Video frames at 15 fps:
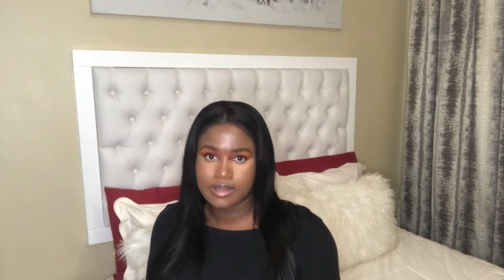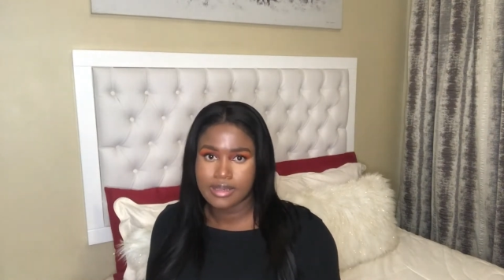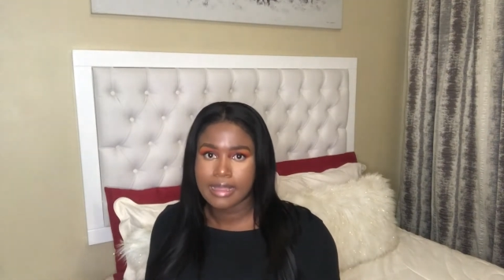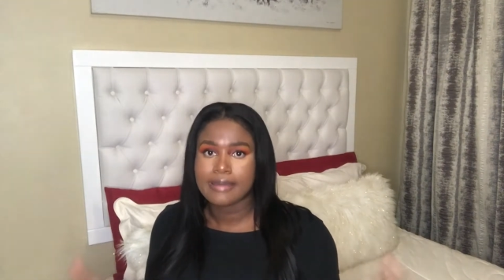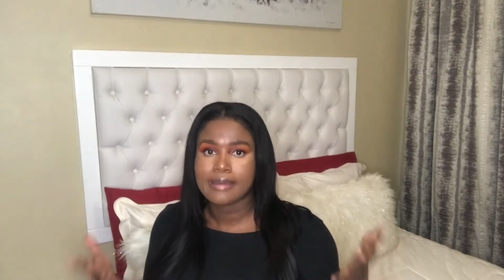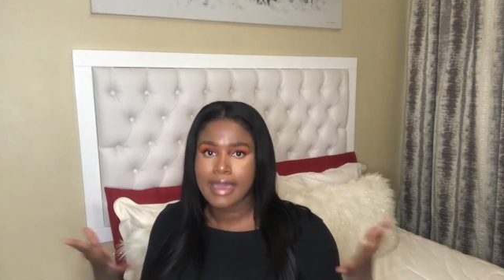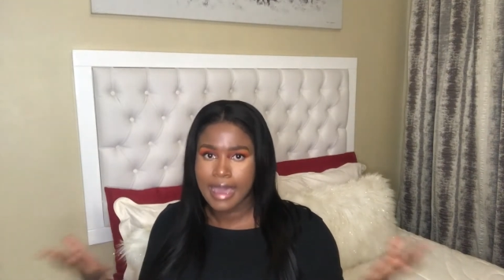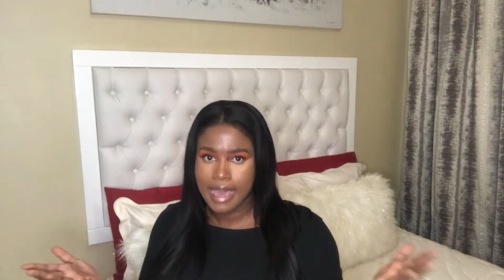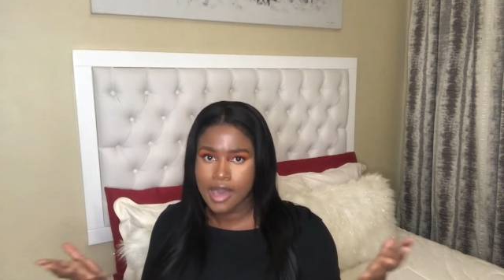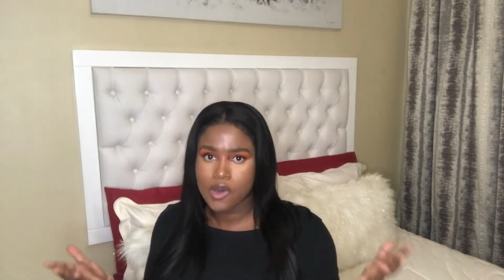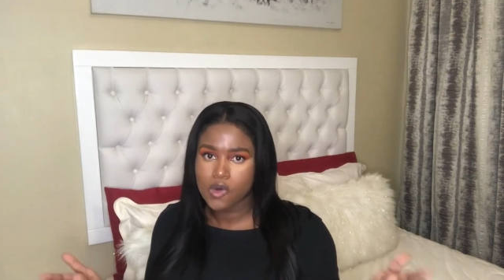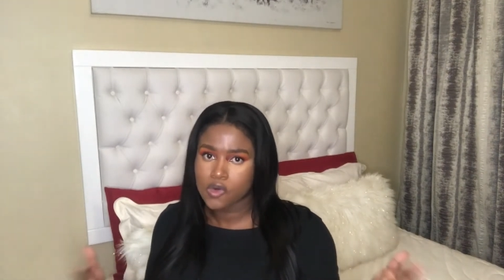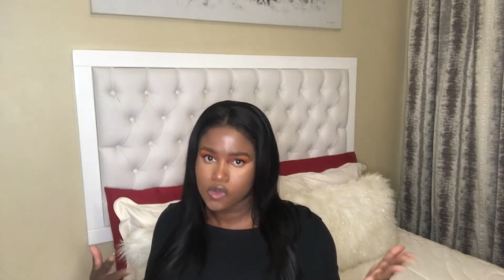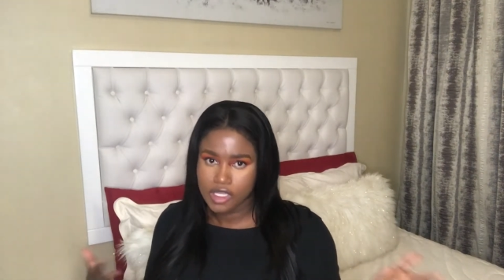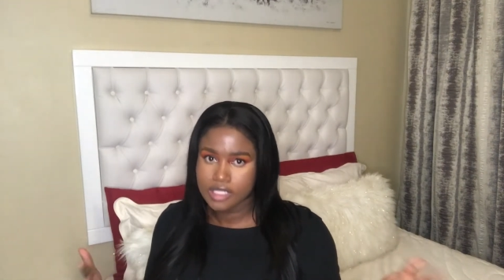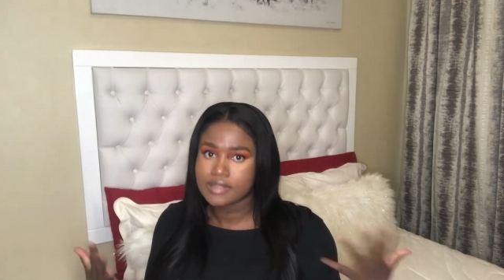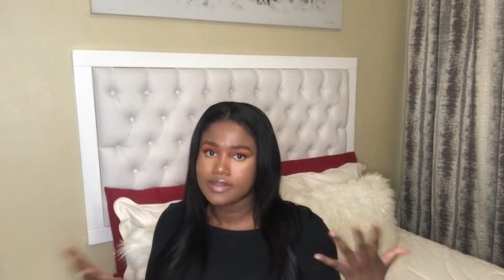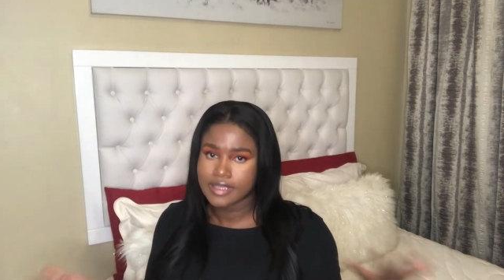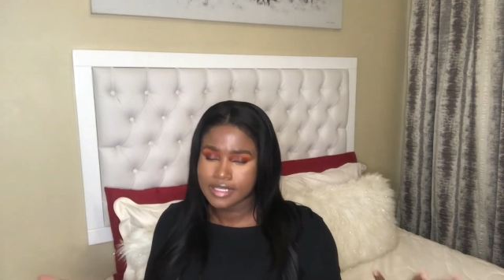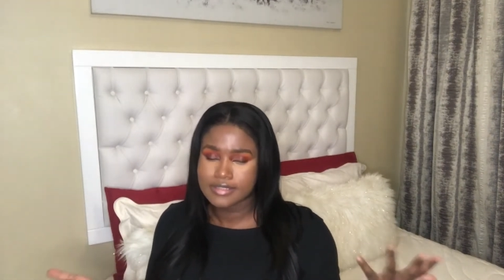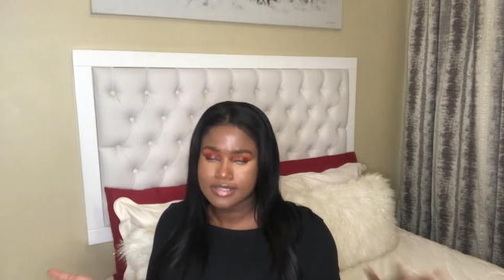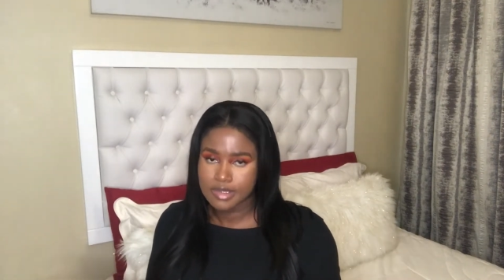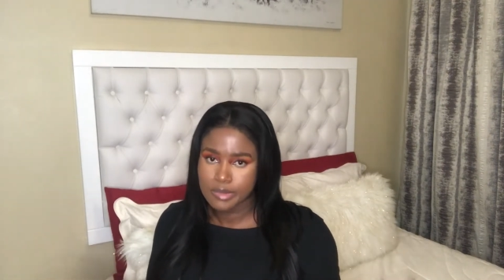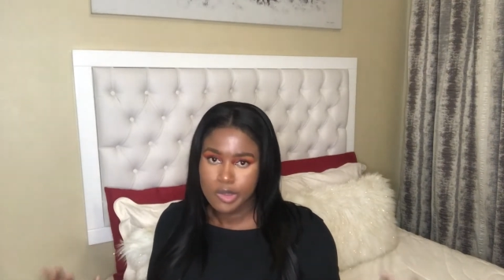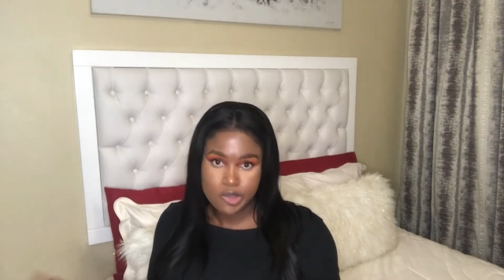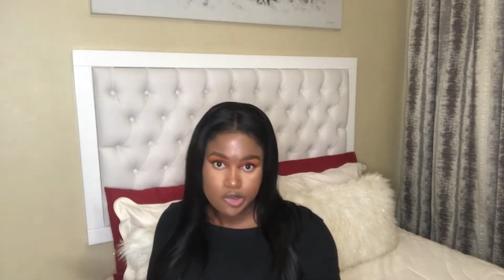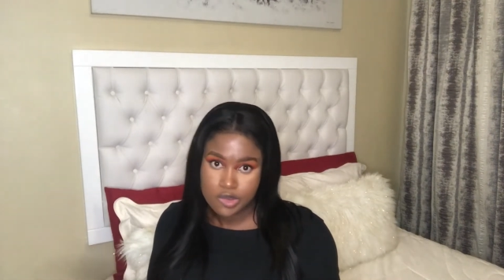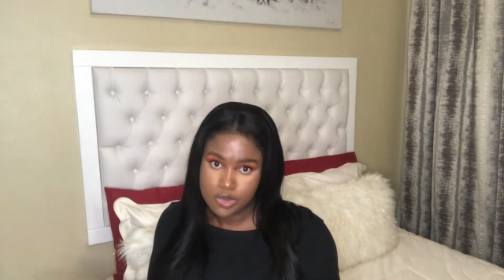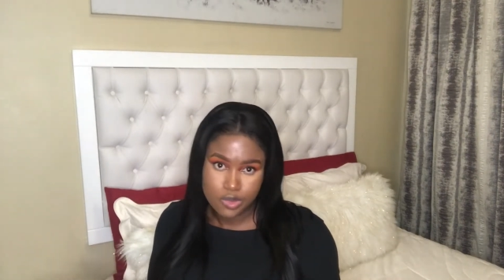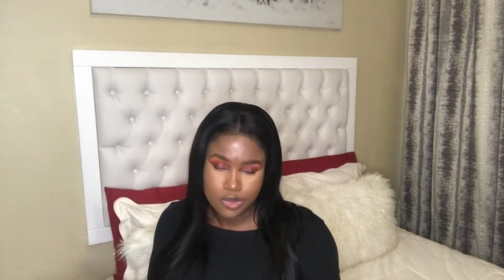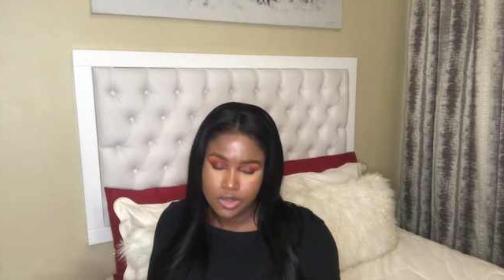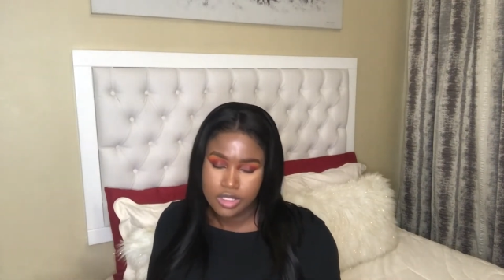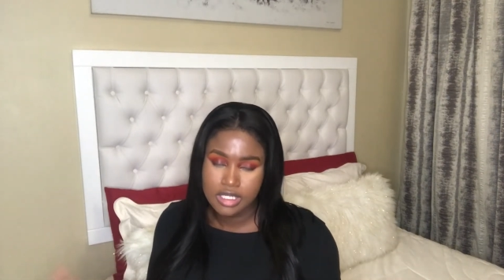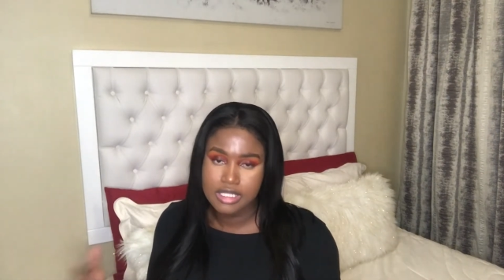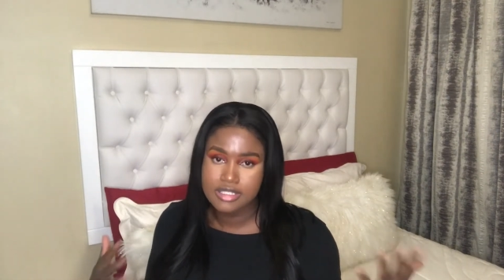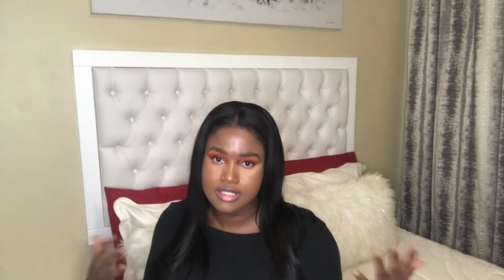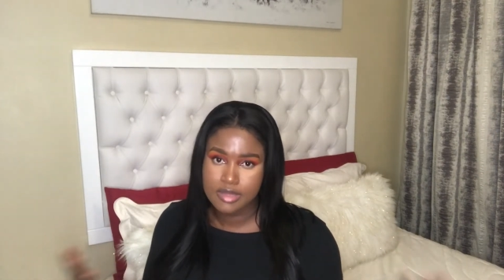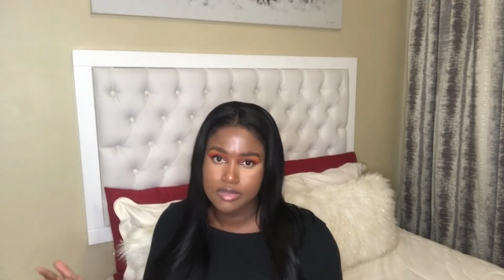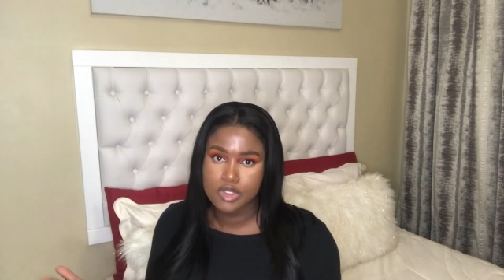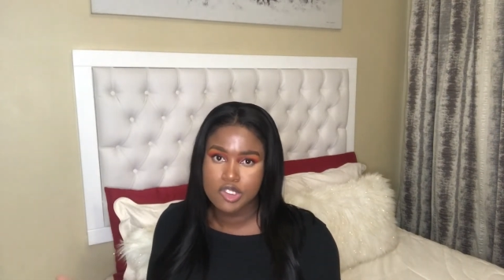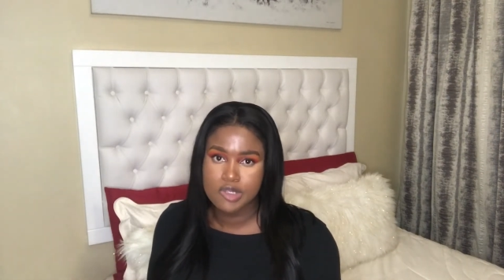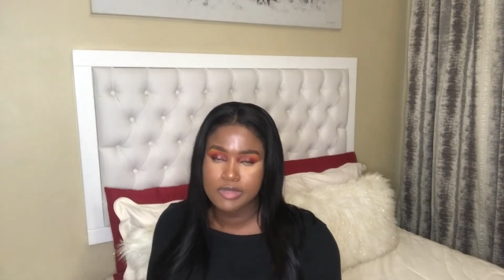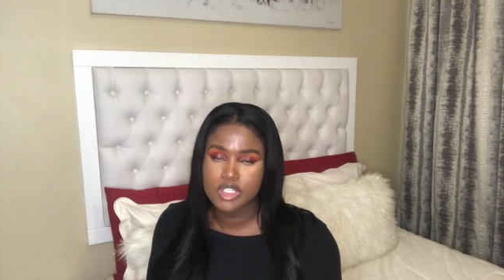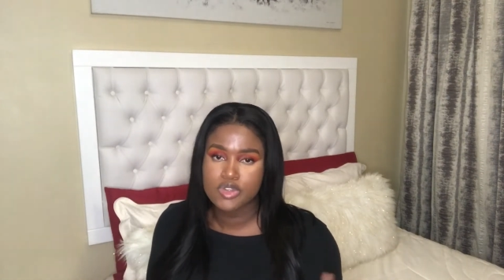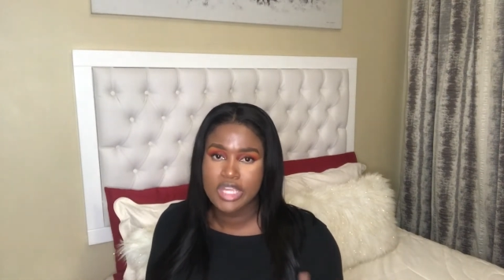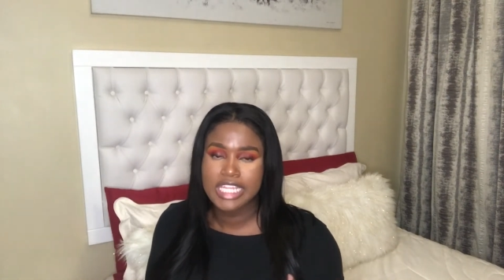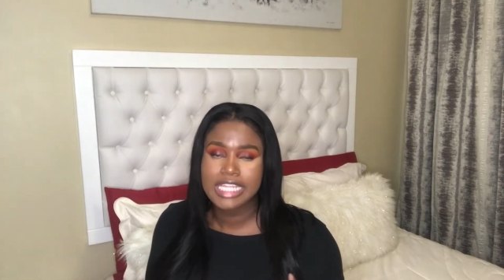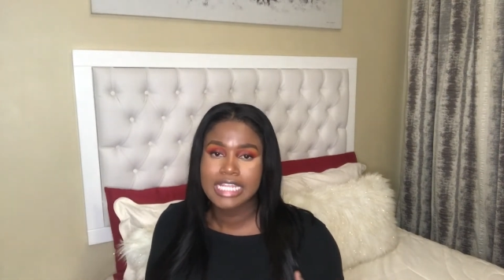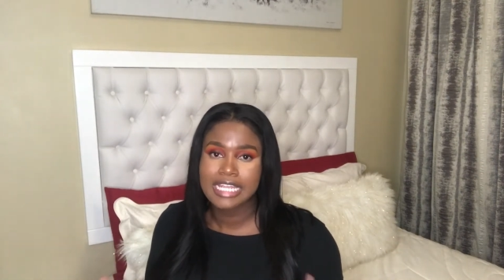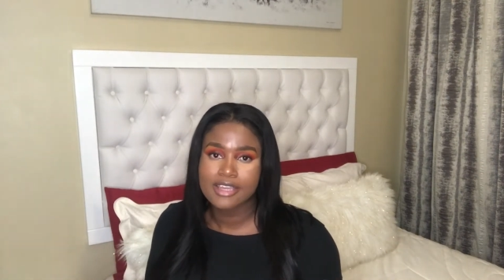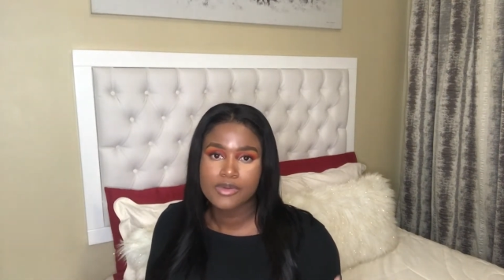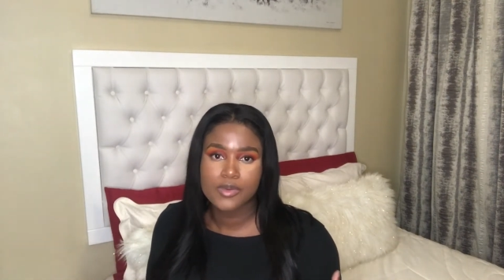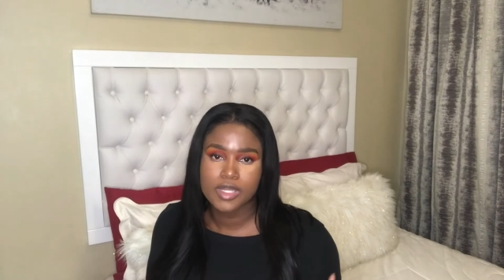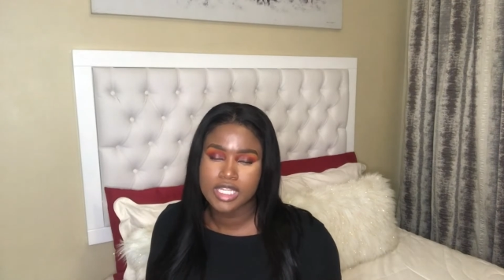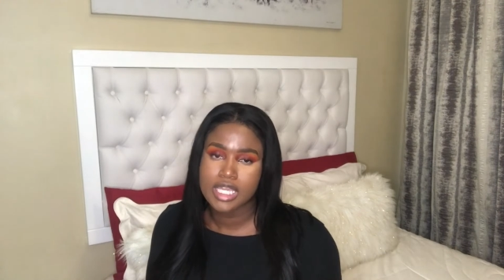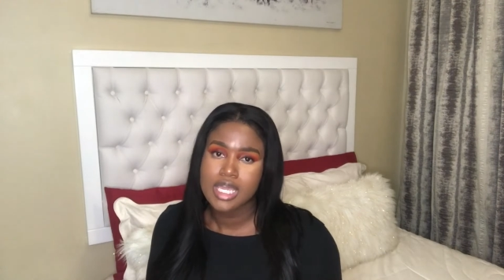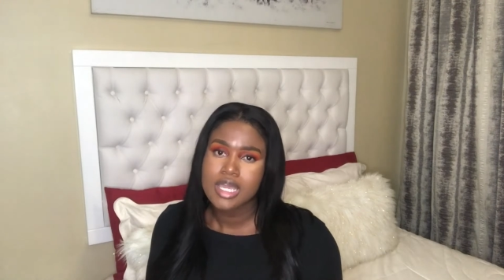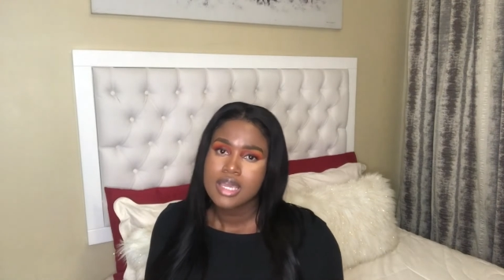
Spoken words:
like how it is supposed to. It's supposed to be draining liquid.